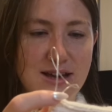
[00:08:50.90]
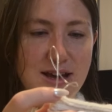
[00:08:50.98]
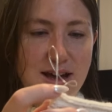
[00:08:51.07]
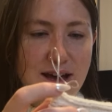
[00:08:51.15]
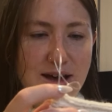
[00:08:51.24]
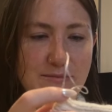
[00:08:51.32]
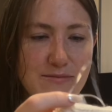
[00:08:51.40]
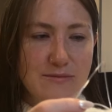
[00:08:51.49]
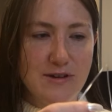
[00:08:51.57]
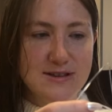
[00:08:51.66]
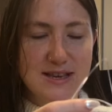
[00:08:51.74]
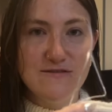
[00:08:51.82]

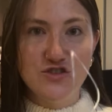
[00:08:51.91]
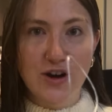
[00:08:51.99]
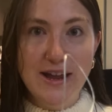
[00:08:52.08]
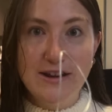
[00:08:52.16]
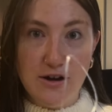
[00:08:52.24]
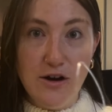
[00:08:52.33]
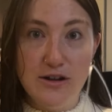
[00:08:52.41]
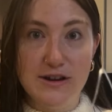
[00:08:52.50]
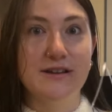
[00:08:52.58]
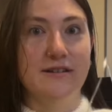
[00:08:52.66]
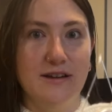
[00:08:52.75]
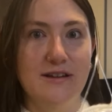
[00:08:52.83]
Because I've tried it on
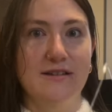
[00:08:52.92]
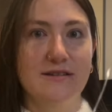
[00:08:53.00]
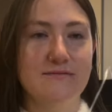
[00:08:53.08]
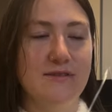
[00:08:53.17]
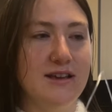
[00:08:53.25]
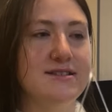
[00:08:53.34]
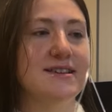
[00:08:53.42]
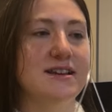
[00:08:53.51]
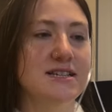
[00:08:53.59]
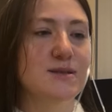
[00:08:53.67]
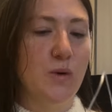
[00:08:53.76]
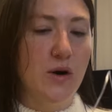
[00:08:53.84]
and it is in
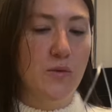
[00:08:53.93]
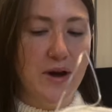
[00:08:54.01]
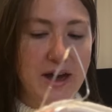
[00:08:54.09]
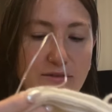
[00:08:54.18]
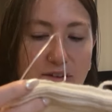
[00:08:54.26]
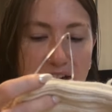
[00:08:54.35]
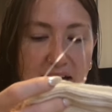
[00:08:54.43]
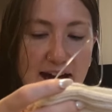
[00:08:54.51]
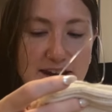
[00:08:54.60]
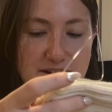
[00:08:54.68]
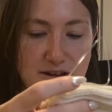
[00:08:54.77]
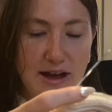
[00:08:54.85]
a spot where if I
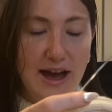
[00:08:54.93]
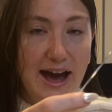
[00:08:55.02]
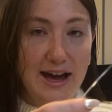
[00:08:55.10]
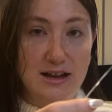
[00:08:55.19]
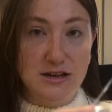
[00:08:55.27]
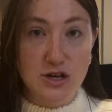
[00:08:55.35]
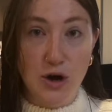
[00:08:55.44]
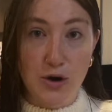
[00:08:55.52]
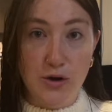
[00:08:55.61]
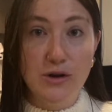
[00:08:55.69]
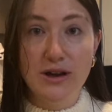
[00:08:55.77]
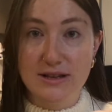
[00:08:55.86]
add a
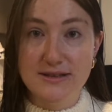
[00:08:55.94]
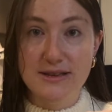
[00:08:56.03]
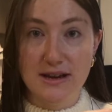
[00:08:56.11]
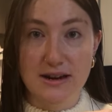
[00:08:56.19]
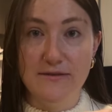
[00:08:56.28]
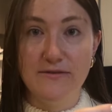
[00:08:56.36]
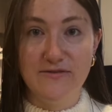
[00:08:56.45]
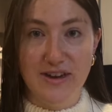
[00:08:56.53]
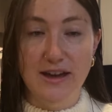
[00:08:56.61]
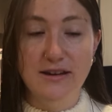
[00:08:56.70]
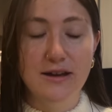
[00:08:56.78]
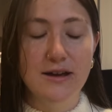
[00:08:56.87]
toe, it's gonna
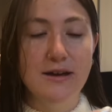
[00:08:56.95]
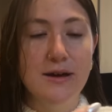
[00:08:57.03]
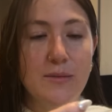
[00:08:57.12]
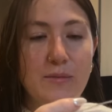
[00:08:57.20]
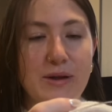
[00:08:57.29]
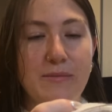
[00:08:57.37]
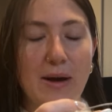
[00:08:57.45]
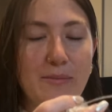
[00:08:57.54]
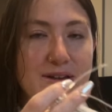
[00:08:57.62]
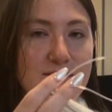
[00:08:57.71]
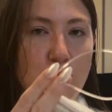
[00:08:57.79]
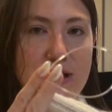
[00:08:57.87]
fit, but it might
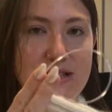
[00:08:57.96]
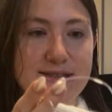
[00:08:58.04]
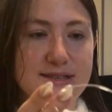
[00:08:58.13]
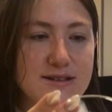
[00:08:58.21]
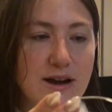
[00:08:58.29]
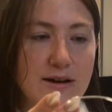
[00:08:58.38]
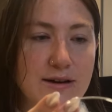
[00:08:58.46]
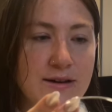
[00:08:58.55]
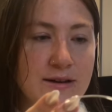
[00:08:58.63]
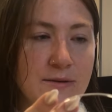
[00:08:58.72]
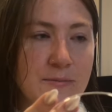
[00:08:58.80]
be a little bit snug.